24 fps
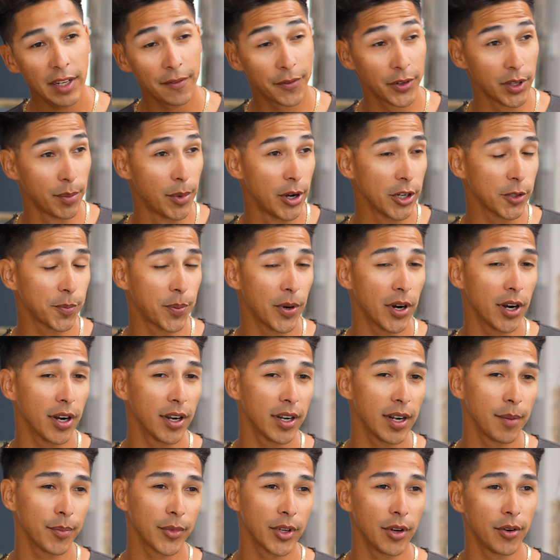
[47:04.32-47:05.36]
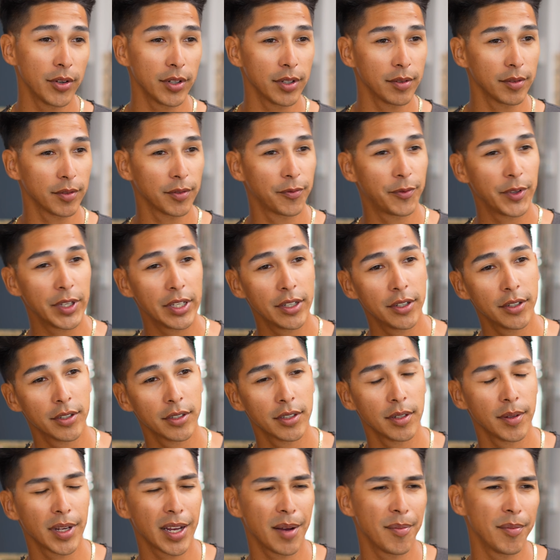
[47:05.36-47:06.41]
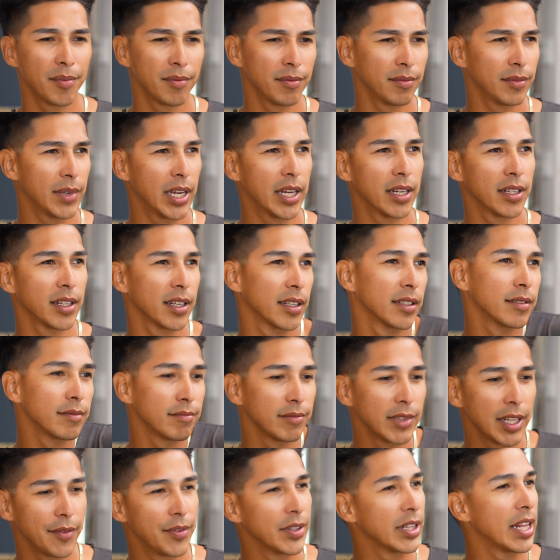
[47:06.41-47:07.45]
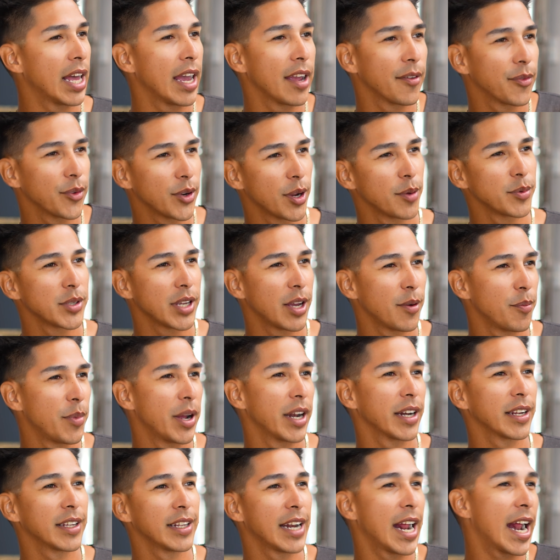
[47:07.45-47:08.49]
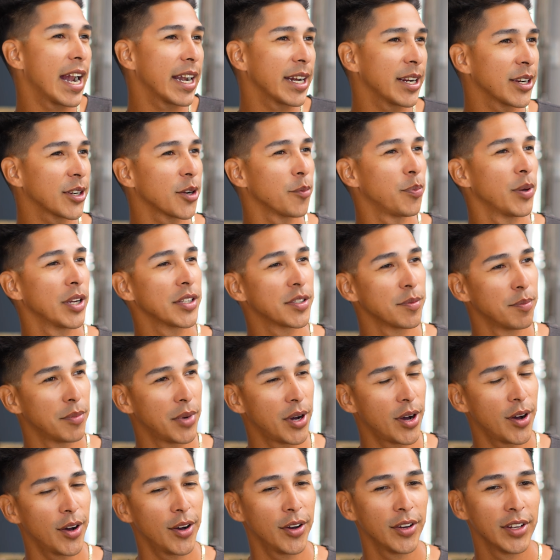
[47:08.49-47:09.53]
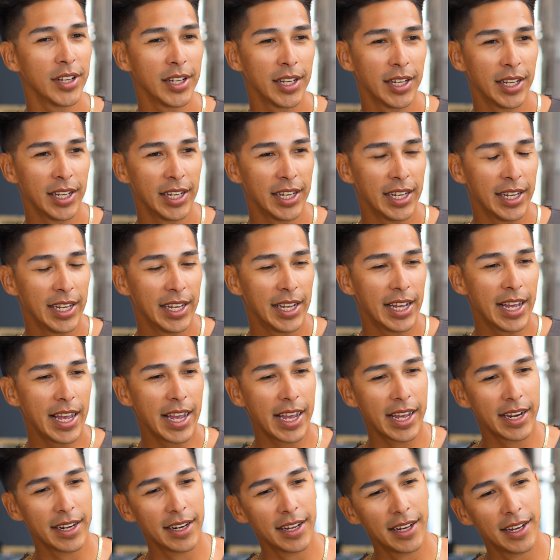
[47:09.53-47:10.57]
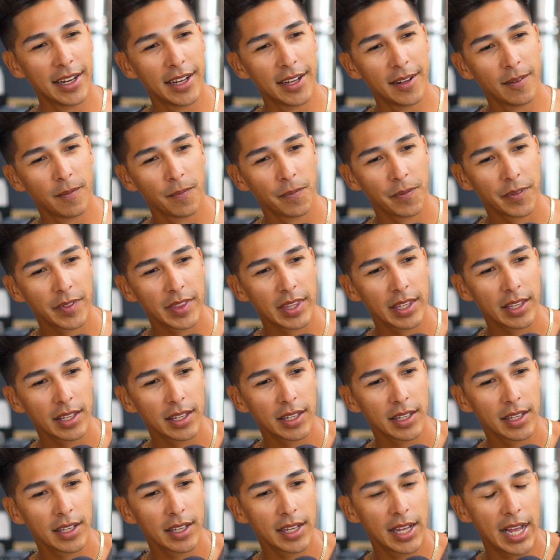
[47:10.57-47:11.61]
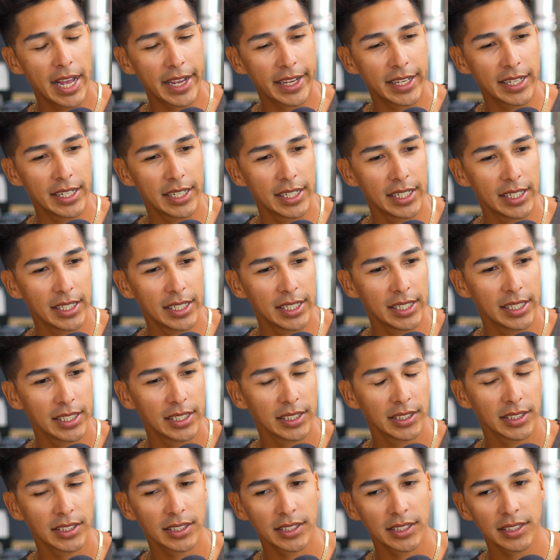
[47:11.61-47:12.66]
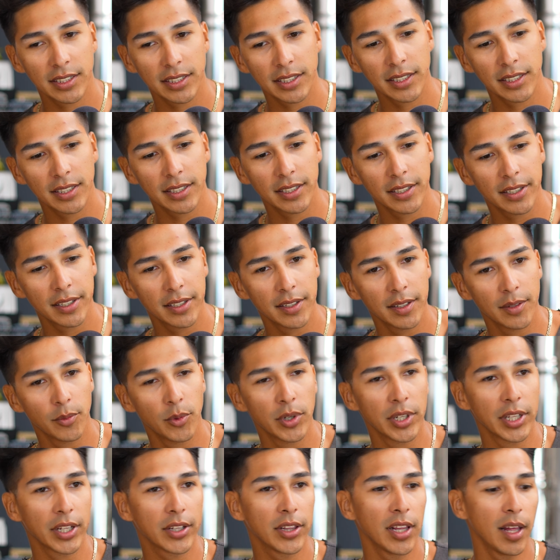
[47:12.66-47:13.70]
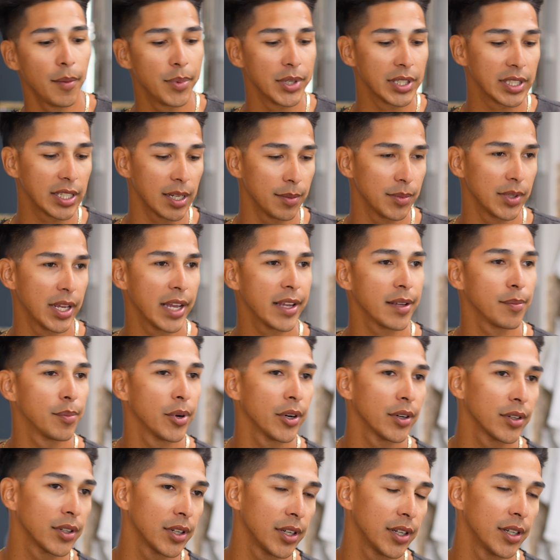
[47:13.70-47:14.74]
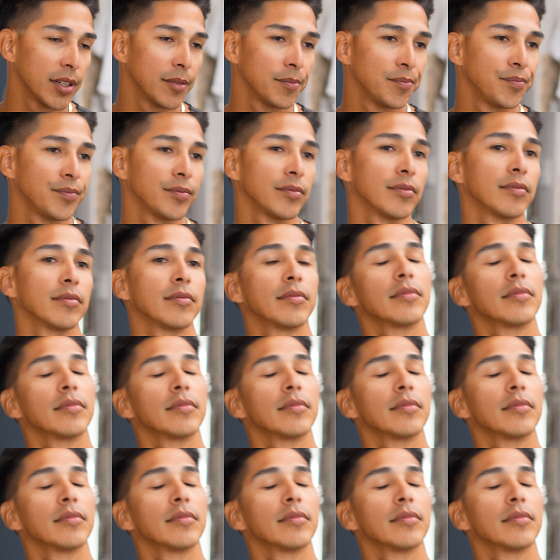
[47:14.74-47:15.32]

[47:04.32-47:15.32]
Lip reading: For the most part, I'm going in the field. I'm living life. You know what I'm saying? I'm about to get out of here, go play some ball. And I get one of the clubbies comes, hey, Berg,